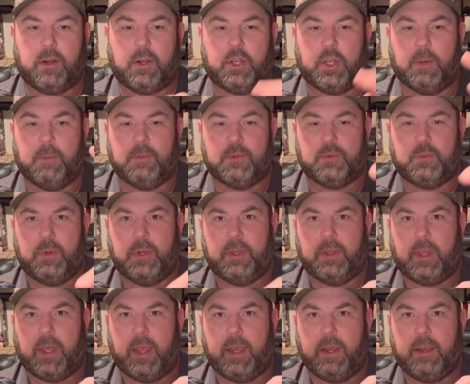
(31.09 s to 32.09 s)
It comes with
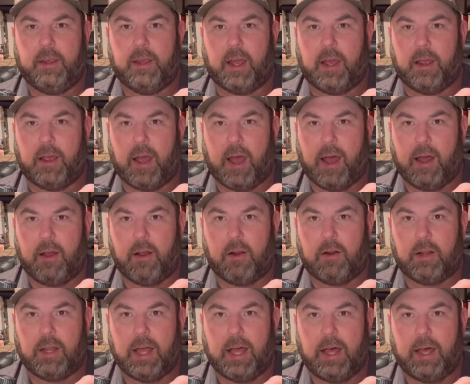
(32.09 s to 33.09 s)
a
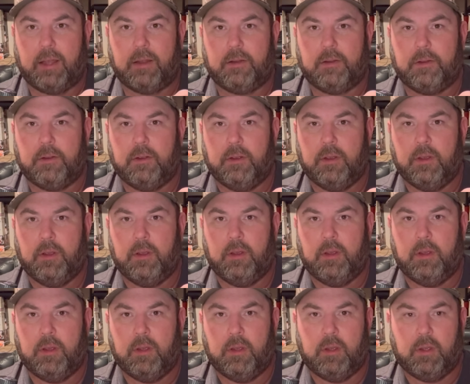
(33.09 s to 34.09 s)
IR light,
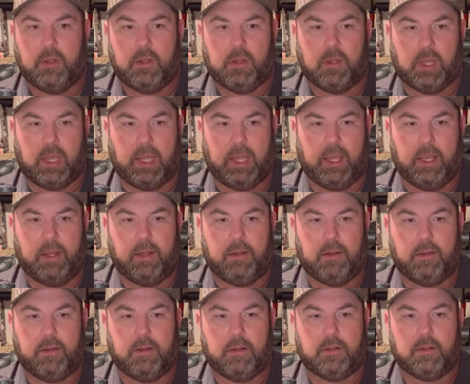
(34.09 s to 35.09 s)

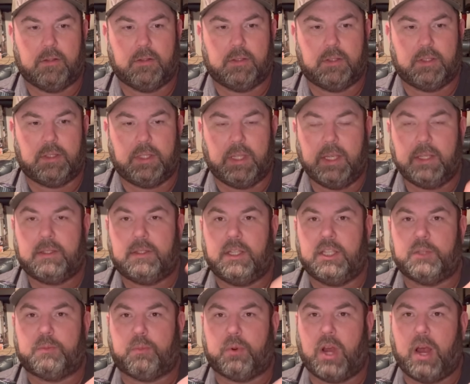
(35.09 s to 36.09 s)
and this
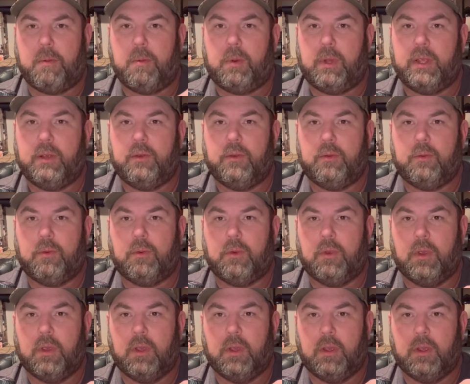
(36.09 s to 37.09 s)
is probably
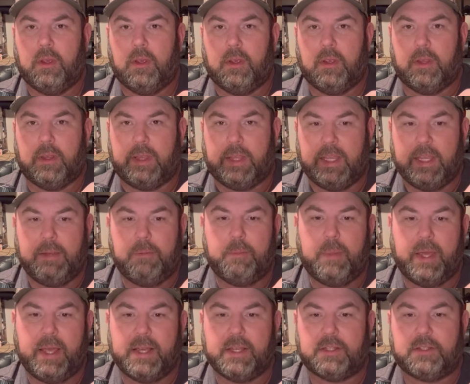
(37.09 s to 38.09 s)
the
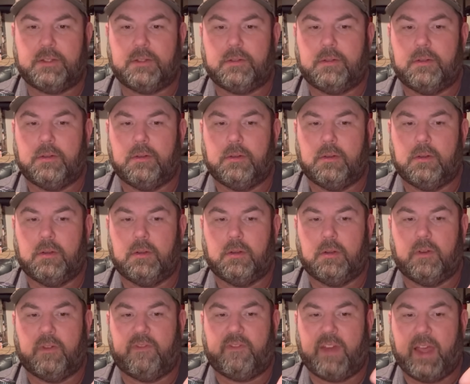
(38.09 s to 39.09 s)
best
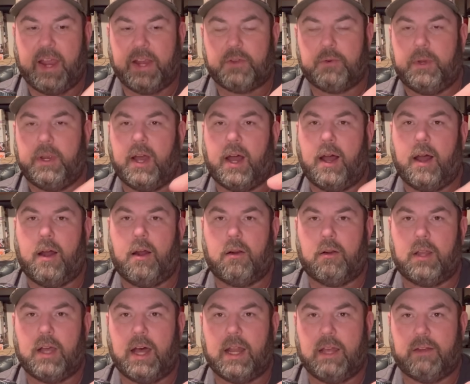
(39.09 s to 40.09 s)
factory IR
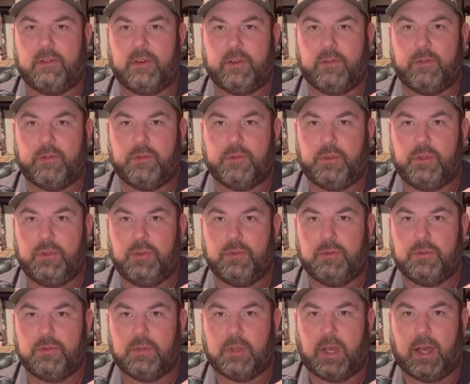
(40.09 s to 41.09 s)
light I've ever
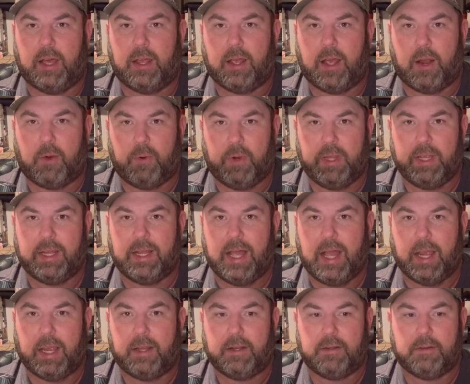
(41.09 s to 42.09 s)
used. I really
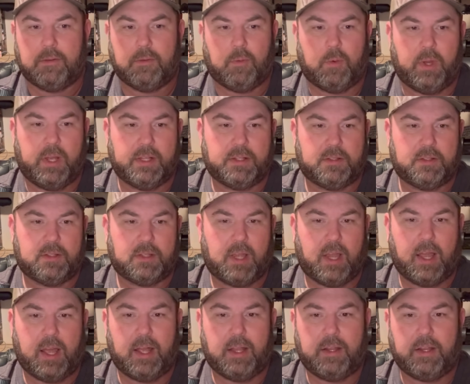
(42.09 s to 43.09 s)
like it. The way it's
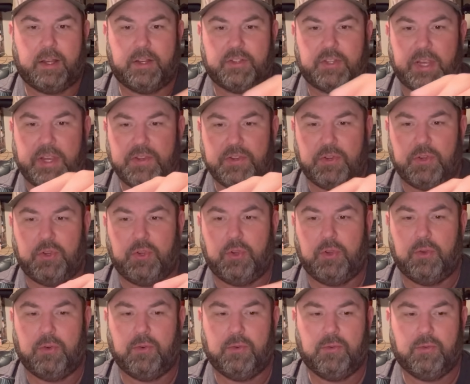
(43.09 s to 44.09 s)
designed, it's easy to
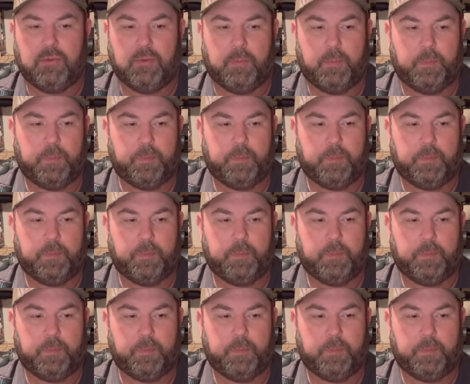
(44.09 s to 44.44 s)
use.